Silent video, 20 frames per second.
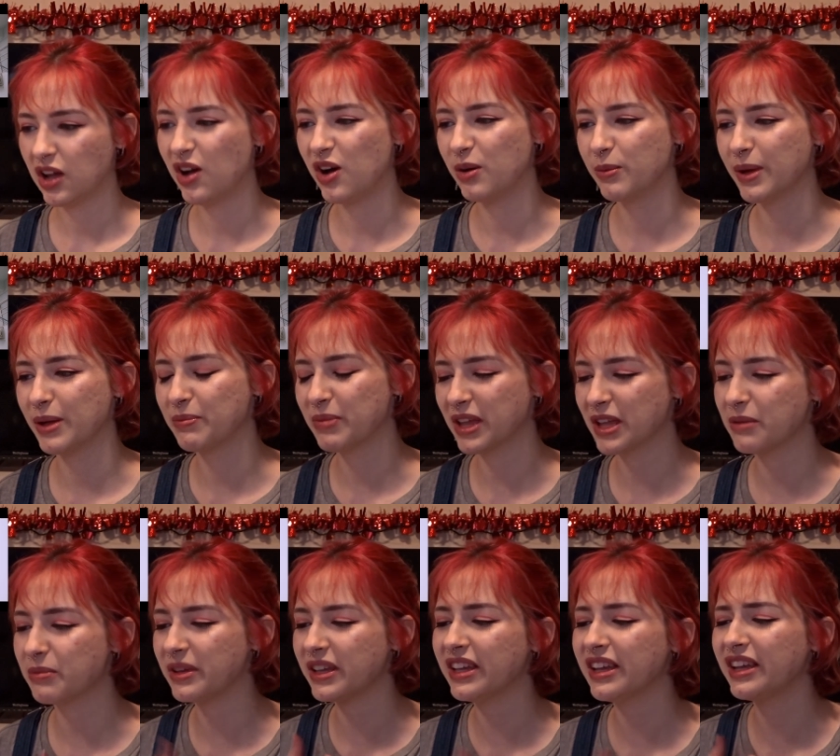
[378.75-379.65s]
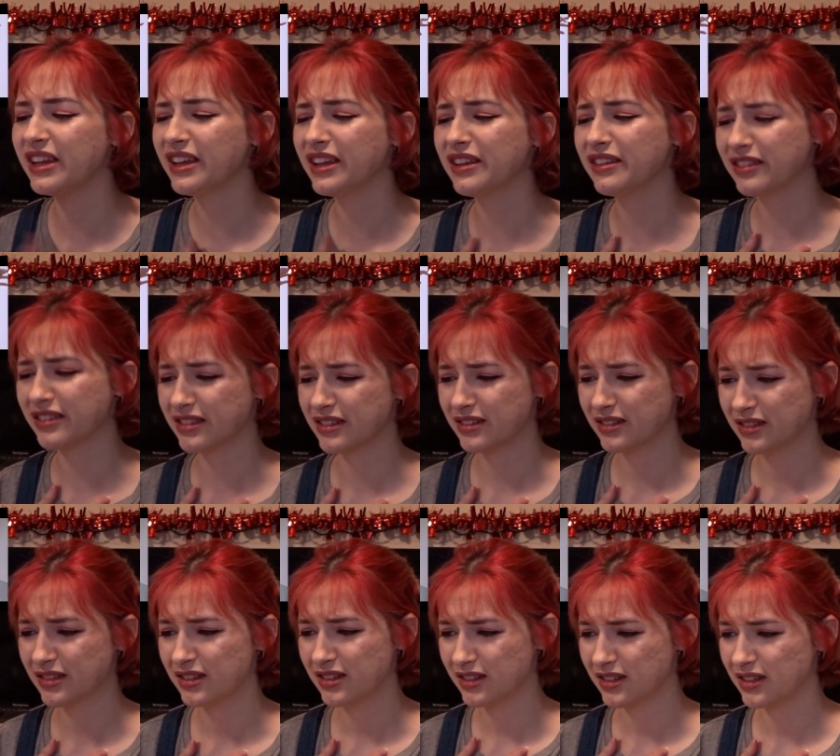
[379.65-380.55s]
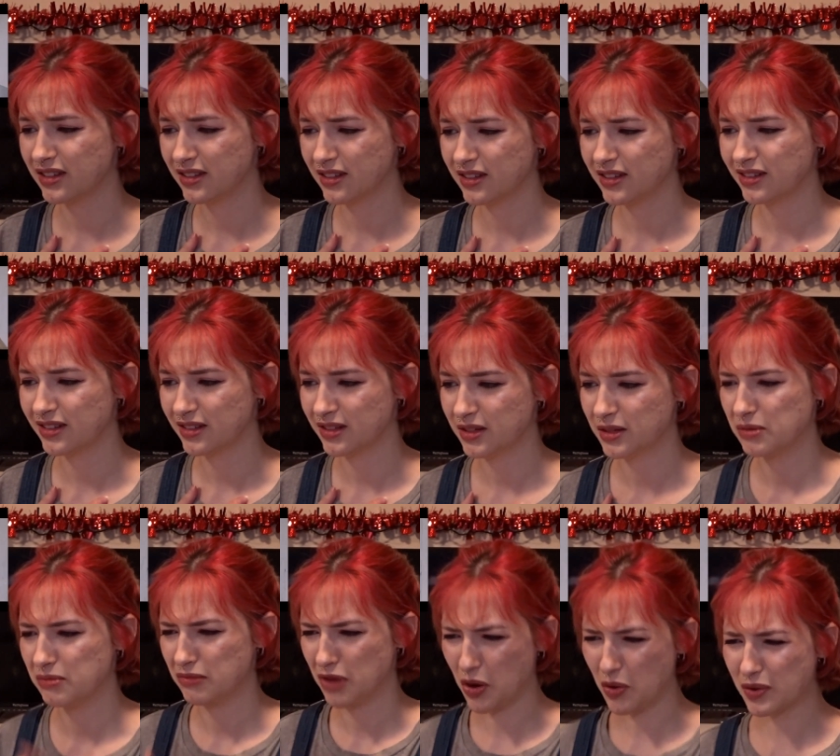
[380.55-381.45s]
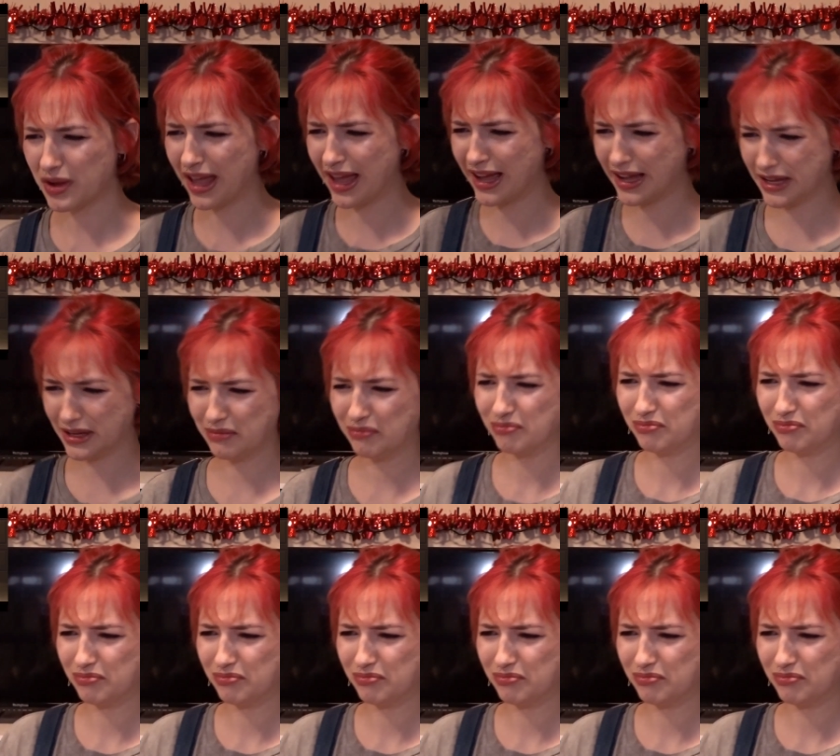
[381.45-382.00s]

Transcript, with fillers: Oh, my babies! Okay!